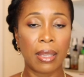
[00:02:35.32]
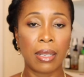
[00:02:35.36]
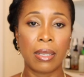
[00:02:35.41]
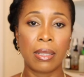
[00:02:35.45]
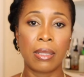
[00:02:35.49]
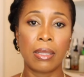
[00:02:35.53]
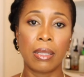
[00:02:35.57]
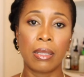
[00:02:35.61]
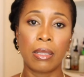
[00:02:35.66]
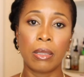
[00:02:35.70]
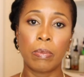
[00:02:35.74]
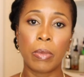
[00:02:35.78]

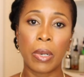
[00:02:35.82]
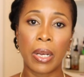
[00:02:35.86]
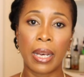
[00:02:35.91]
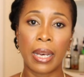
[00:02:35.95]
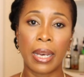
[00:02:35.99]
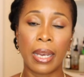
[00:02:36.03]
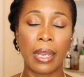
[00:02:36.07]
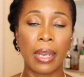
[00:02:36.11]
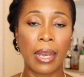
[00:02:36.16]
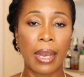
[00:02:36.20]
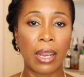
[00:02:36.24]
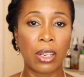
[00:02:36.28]
this is
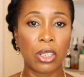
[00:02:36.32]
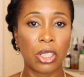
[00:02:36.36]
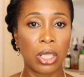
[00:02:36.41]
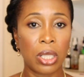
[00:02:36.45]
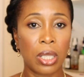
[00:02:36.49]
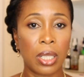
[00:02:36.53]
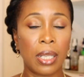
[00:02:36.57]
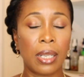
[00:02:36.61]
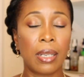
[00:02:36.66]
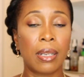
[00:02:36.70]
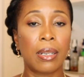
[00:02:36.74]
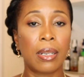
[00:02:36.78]
by
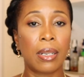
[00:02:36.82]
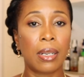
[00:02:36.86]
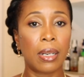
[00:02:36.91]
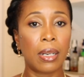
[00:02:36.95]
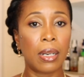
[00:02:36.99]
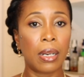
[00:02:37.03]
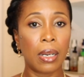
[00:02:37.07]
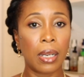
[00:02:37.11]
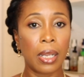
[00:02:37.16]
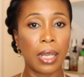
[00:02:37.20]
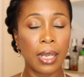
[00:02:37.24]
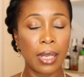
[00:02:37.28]
actually
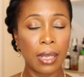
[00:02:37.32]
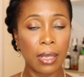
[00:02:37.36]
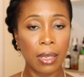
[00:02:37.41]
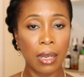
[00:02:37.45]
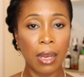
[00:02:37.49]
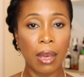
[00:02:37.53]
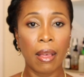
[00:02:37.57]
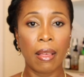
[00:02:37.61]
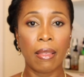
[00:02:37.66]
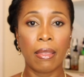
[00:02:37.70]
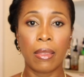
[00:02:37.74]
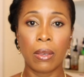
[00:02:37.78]

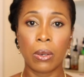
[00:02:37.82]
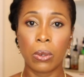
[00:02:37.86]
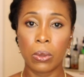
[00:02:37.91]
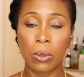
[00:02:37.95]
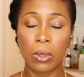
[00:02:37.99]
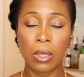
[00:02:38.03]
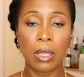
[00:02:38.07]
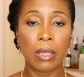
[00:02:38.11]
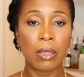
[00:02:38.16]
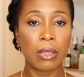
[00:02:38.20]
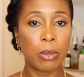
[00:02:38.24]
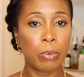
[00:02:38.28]
cutting
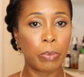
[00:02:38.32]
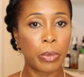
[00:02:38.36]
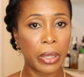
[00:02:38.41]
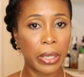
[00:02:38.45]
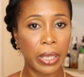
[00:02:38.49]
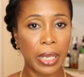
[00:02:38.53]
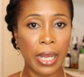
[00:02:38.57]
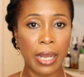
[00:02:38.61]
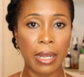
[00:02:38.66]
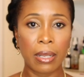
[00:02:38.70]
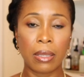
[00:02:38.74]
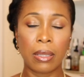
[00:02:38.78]
those
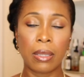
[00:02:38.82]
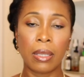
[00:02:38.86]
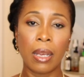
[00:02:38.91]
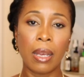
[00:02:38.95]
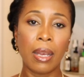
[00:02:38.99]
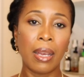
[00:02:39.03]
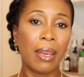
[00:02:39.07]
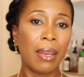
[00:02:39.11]
split ends.